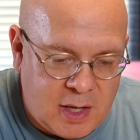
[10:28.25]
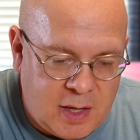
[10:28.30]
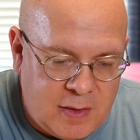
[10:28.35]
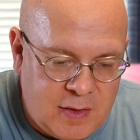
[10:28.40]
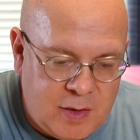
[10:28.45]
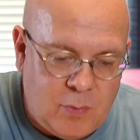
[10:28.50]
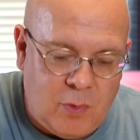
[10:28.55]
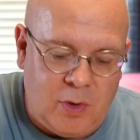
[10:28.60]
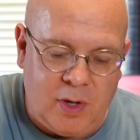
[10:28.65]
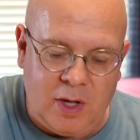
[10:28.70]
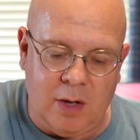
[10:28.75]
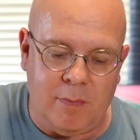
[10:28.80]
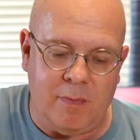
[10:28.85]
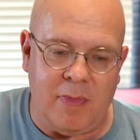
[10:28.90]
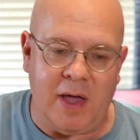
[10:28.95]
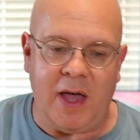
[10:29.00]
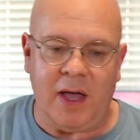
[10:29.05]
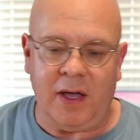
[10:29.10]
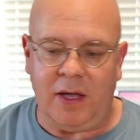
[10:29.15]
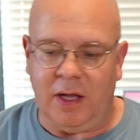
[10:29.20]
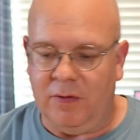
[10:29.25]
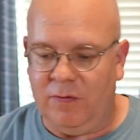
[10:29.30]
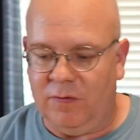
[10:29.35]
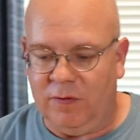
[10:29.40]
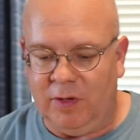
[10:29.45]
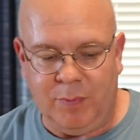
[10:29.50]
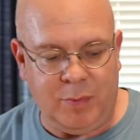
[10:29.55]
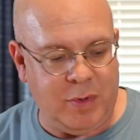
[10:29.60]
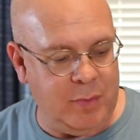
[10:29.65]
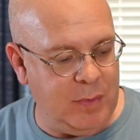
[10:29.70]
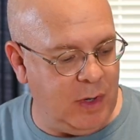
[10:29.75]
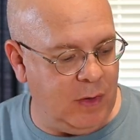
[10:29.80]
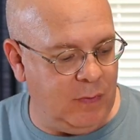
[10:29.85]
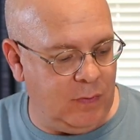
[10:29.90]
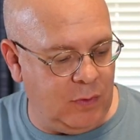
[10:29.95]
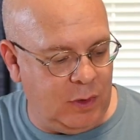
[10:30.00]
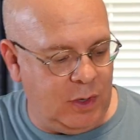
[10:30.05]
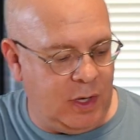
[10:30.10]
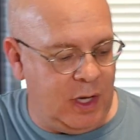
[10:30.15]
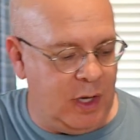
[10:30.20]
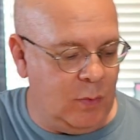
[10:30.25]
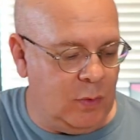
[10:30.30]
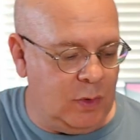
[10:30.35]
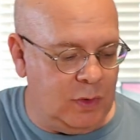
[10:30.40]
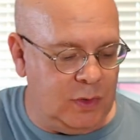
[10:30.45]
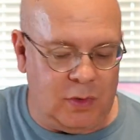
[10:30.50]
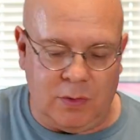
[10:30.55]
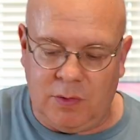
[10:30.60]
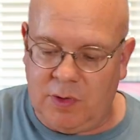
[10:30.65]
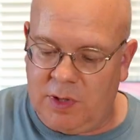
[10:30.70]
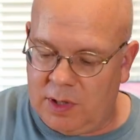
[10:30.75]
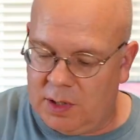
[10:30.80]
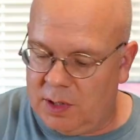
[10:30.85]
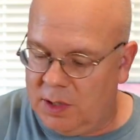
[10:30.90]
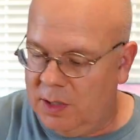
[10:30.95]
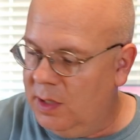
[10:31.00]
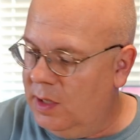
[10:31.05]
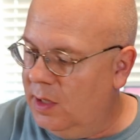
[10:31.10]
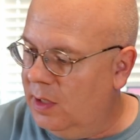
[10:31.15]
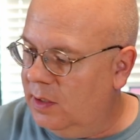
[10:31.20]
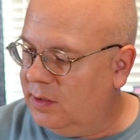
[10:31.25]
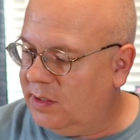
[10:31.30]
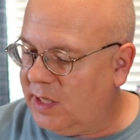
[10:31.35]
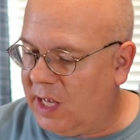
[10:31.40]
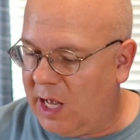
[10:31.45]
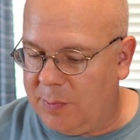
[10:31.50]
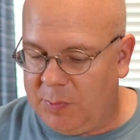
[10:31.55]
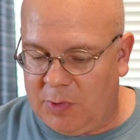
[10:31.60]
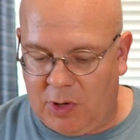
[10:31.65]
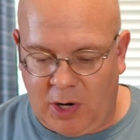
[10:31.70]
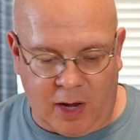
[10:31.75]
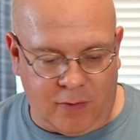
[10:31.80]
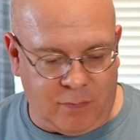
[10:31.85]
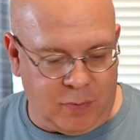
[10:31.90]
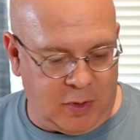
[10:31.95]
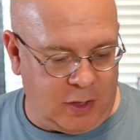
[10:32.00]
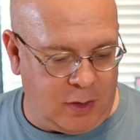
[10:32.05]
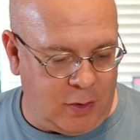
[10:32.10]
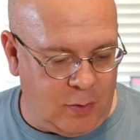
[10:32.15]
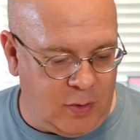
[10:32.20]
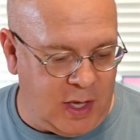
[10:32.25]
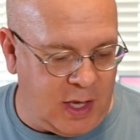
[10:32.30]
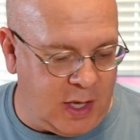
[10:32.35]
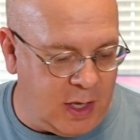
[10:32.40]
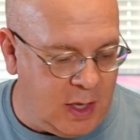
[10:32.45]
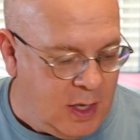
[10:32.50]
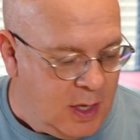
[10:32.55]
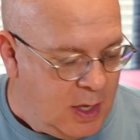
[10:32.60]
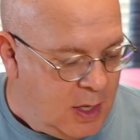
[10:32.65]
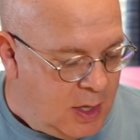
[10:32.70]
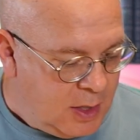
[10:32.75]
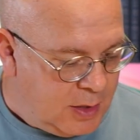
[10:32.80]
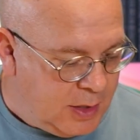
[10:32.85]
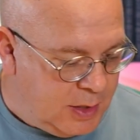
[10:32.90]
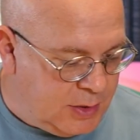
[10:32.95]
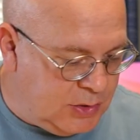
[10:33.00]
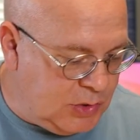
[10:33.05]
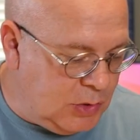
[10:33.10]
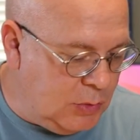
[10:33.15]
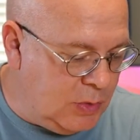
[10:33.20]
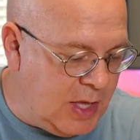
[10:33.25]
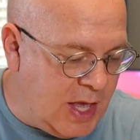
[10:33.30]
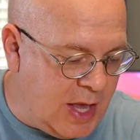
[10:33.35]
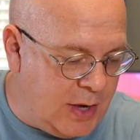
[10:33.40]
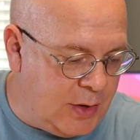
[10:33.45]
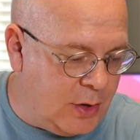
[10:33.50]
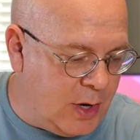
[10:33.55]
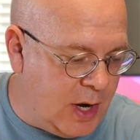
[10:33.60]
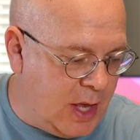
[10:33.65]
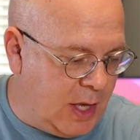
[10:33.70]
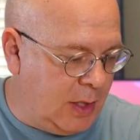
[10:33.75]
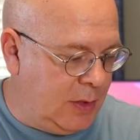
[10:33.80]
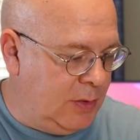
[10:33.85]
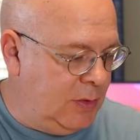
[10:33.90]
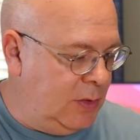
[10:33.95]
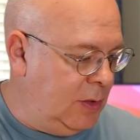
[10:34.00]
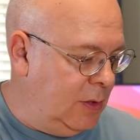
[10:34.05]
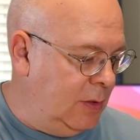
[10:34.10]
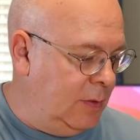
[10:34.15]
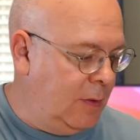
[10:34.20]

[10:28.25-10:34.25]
And then we'll come back and flip them over and we'll do the top graphic. Okay, let's do Gator next.